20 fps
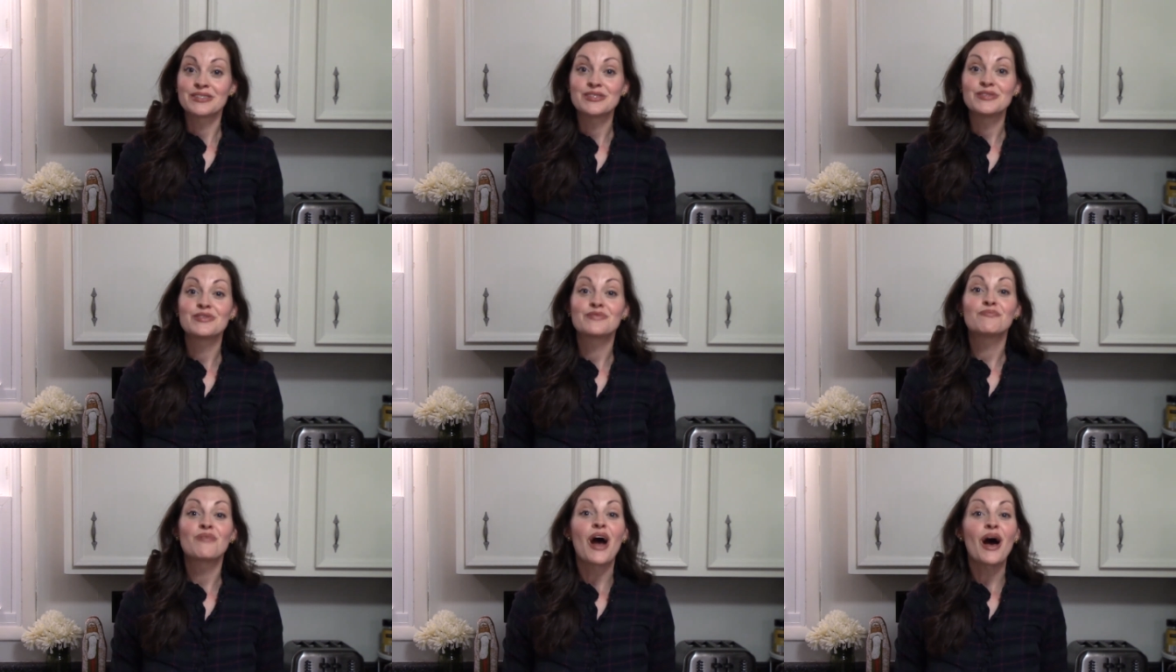
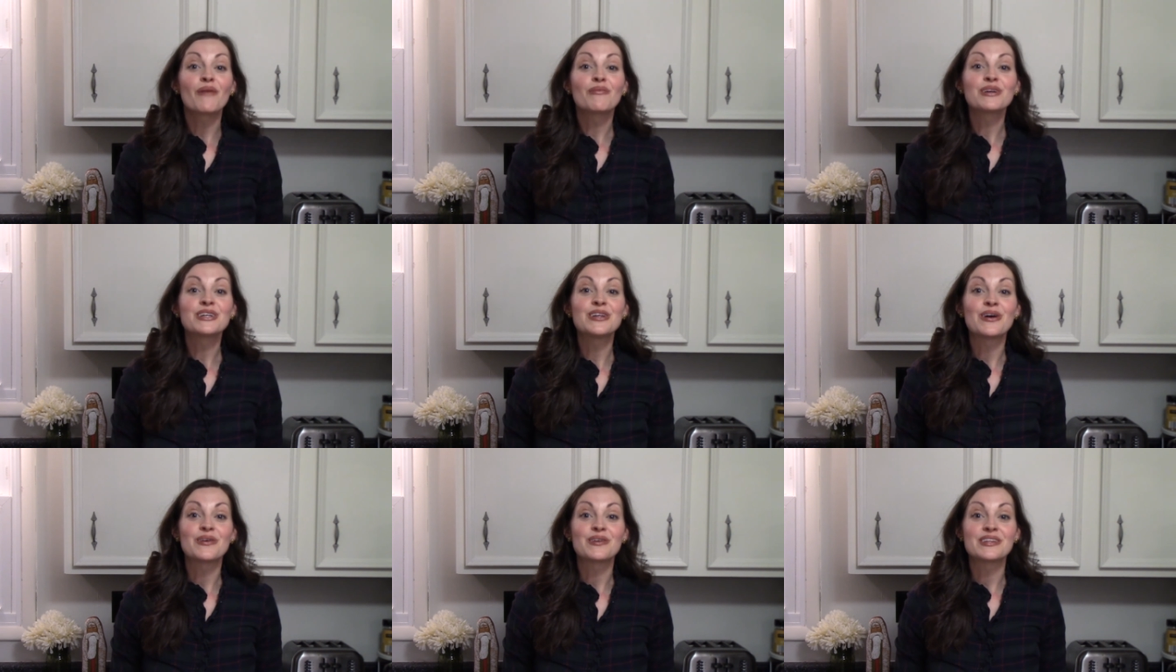you've
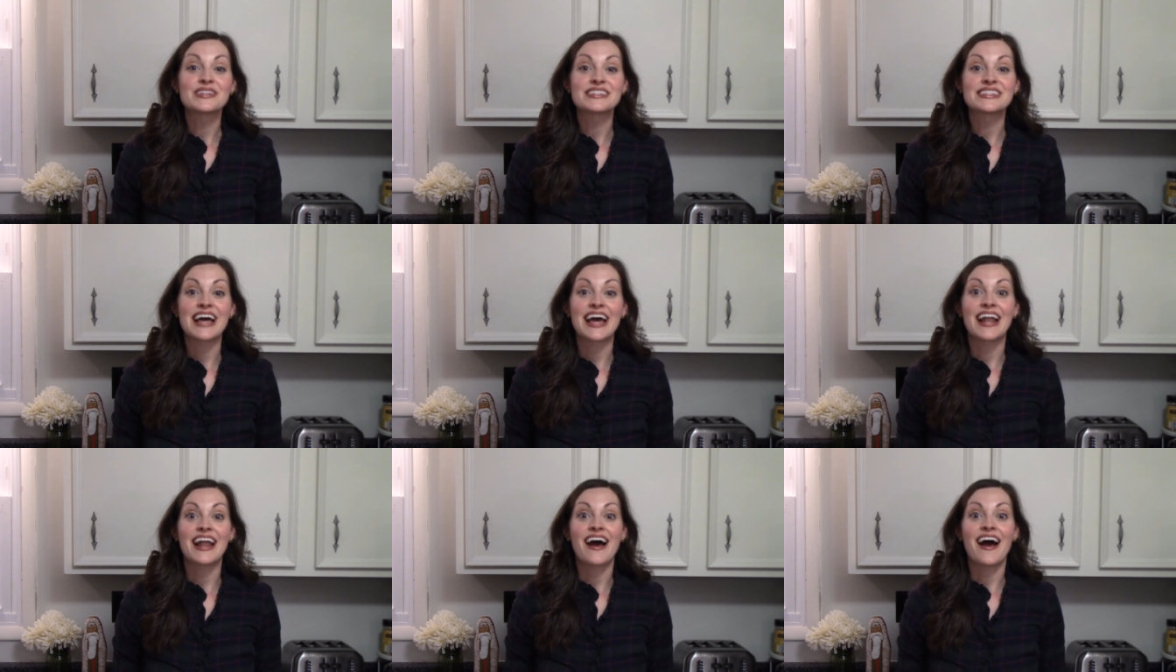probably noticed
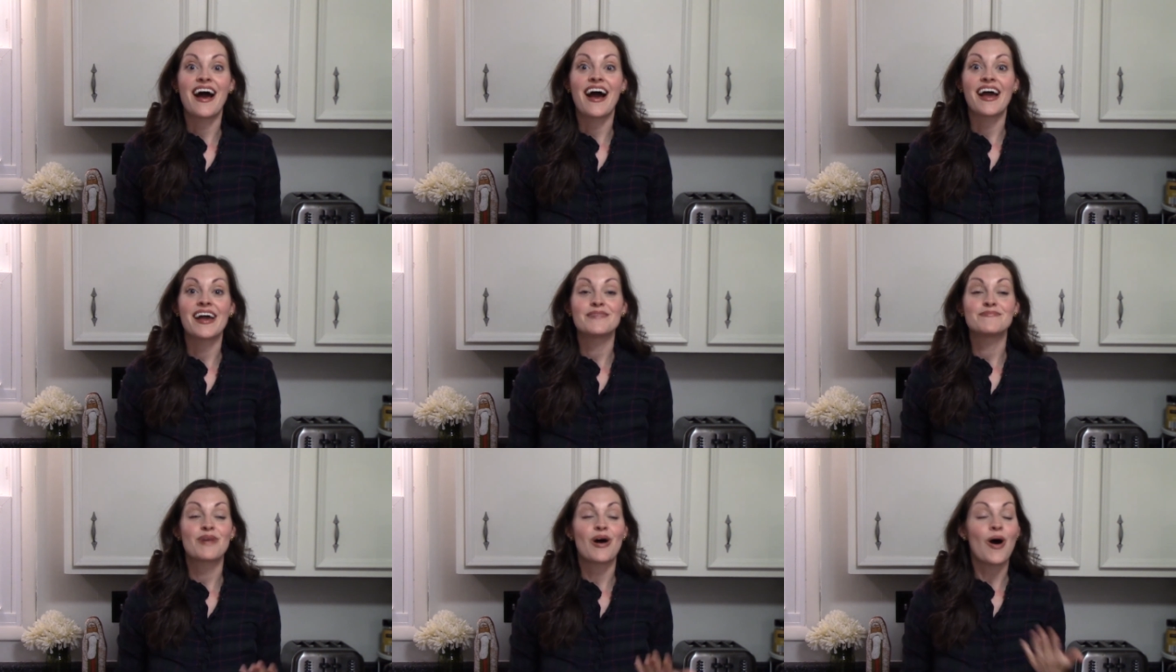that
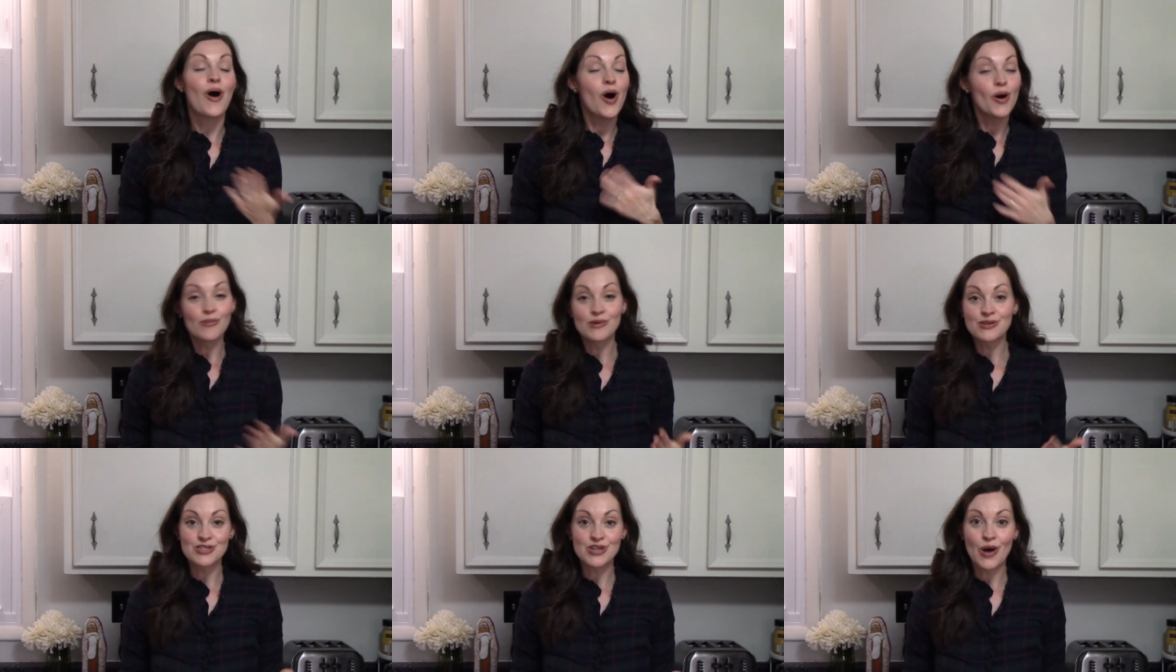I'm
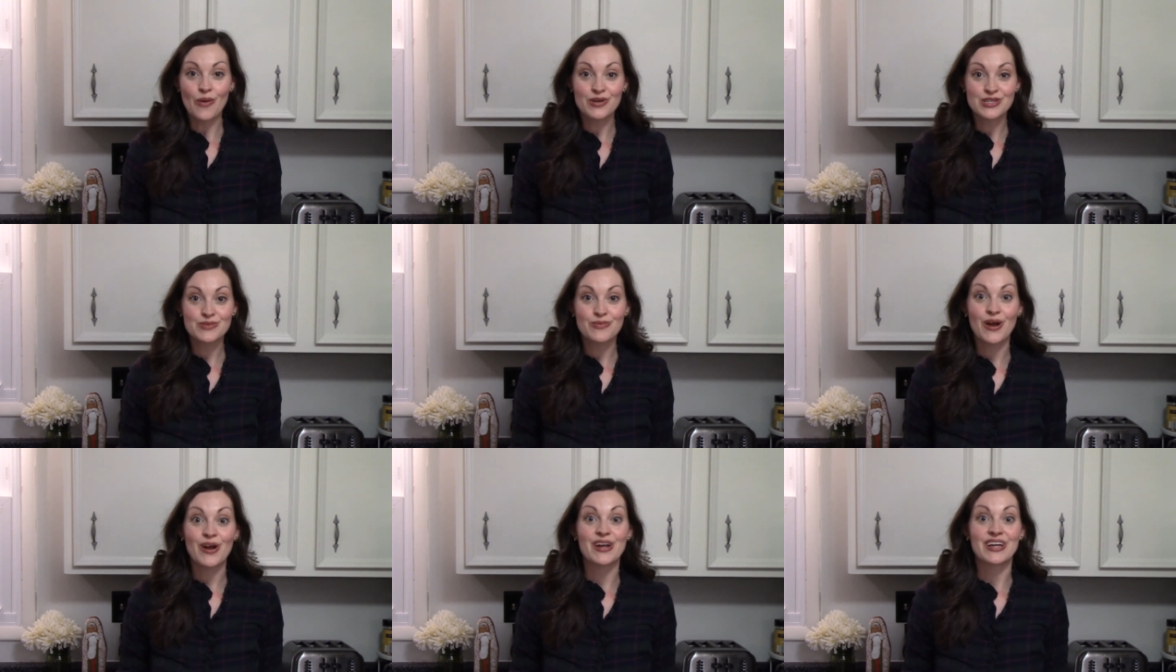almost
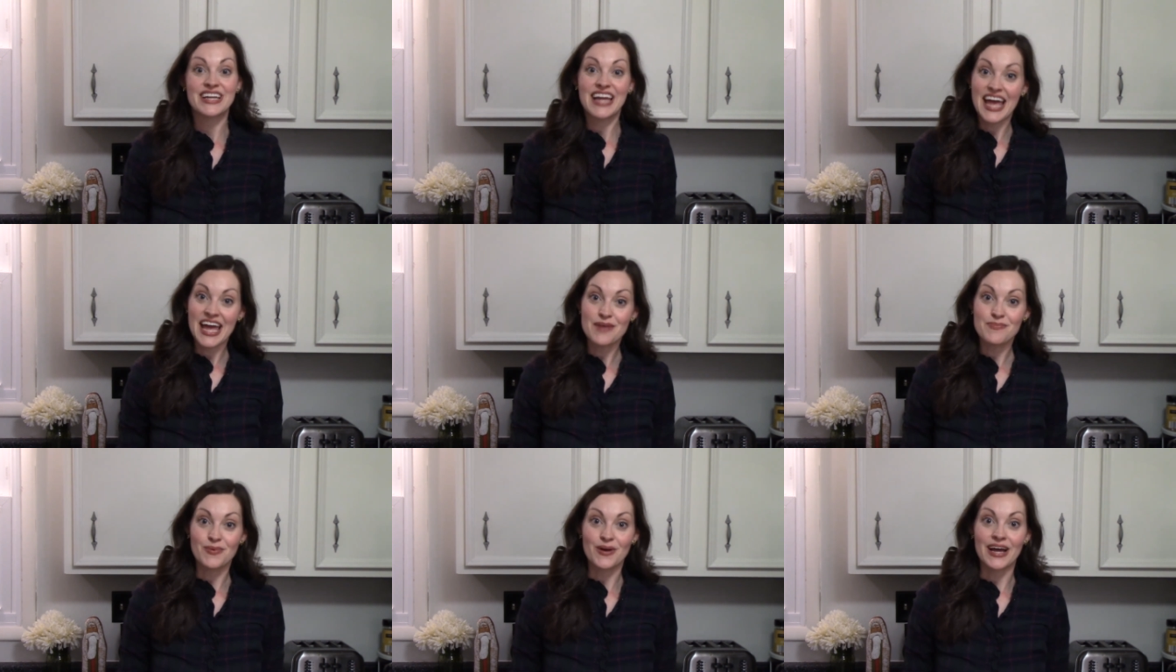always wearing an
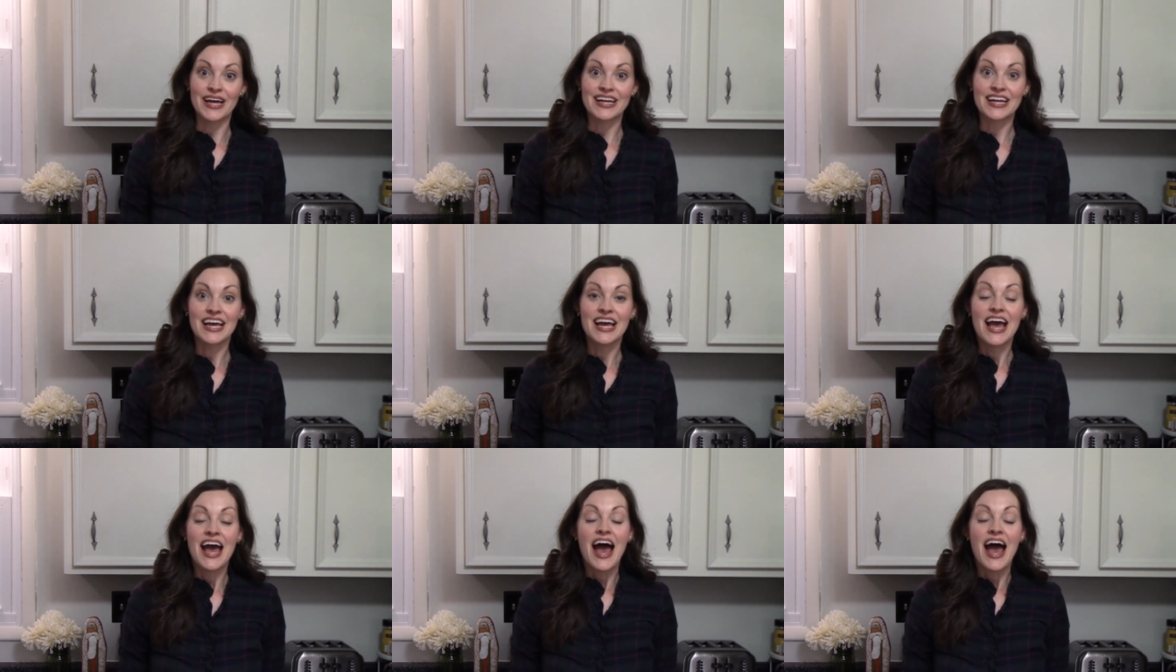apron.